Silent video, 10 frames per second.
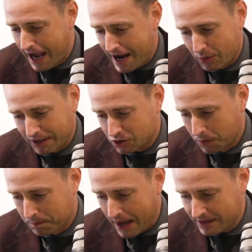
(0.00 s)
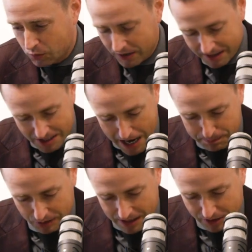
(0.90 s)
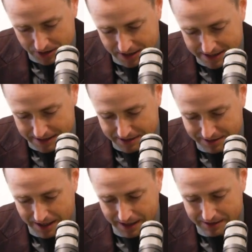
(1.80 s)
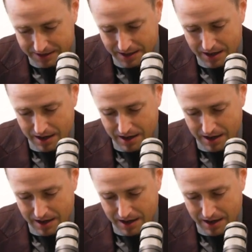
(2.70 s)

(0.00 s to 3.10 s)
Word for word: Anyway, so Ben's one of the top lenders in the state.